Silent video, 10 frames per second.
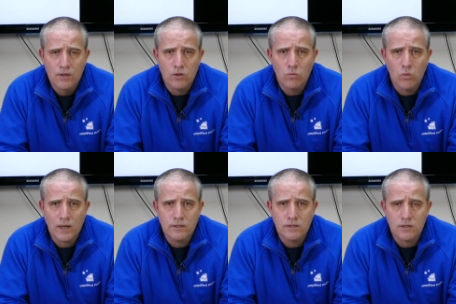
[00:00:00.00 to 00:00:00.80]
the
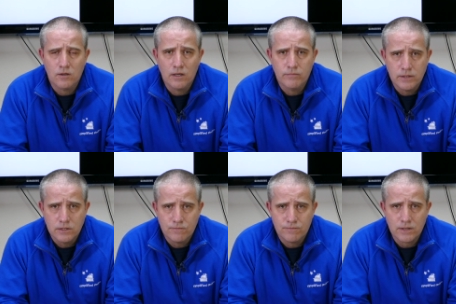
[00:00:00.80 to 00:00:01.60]
way that the guide
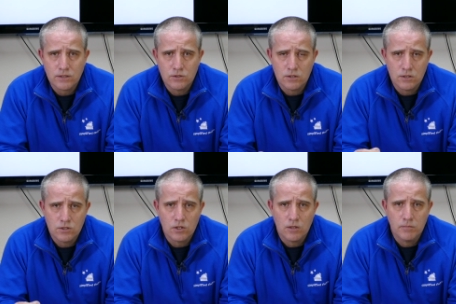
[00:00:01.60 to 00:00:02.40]
rings fixed to the
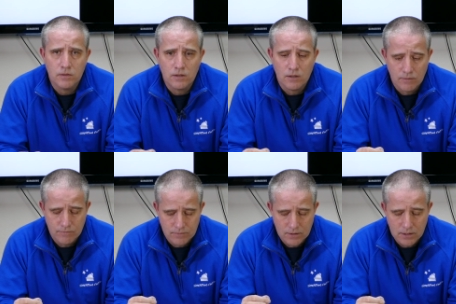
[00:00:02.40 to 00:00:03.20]
top
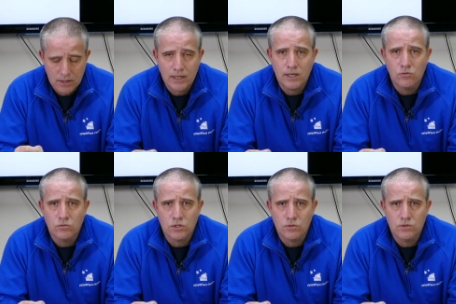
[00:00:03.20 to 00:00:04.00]
of the
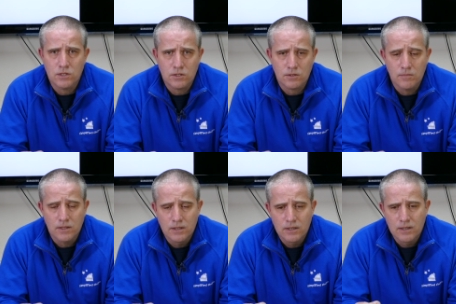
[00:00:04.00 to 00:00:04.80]
Eagle two system,
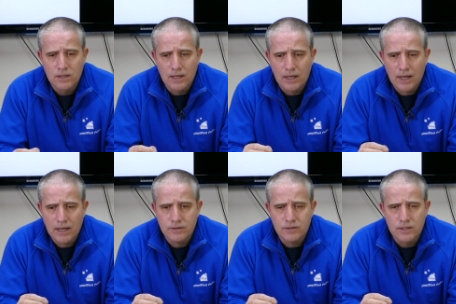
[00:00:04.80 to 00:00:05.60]

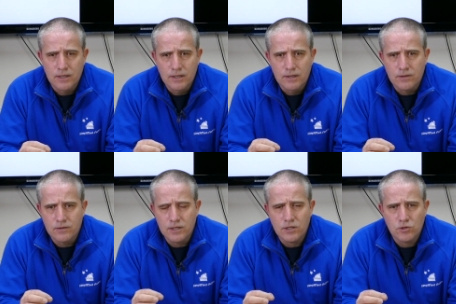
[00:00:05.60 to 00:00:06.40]
and
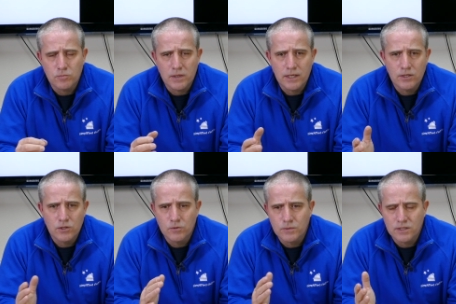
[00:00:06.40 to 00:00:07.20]
the issue being
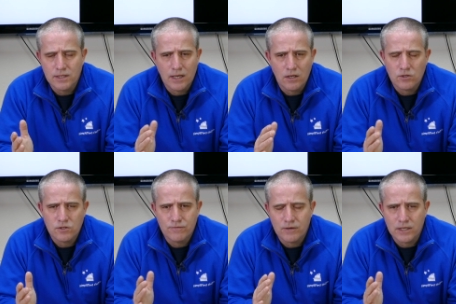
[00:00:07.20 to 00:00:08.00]
you would get
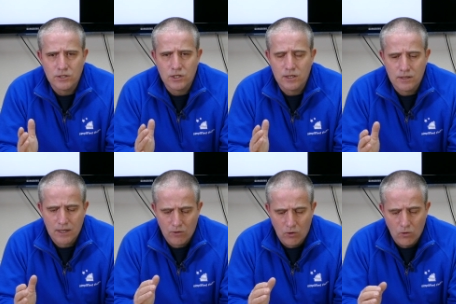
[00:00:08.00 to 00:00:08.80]
lots of flexure
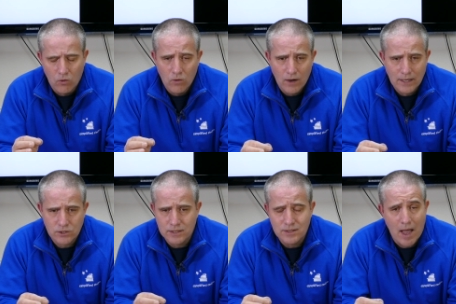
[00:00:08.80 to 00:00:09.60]
or
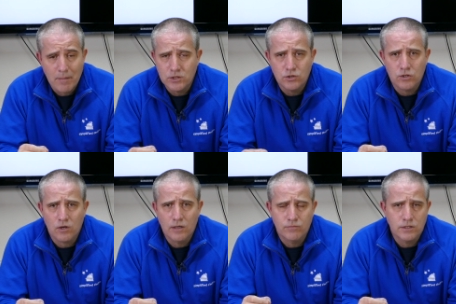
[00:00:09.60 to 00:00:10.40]
actually damage your
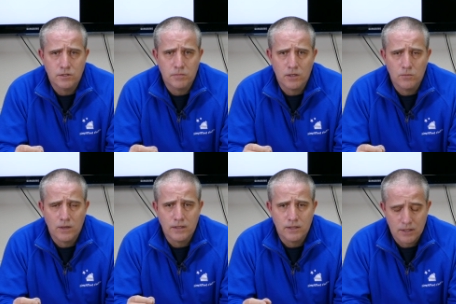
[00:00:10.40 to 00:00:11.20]
guide rings by the
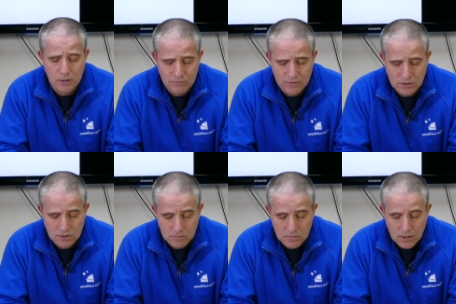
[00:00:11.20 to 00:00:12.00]
way that they were
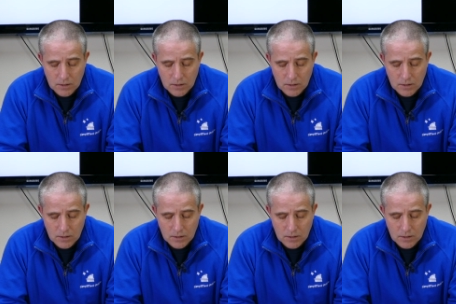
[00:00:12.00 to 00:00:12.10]
fixing them.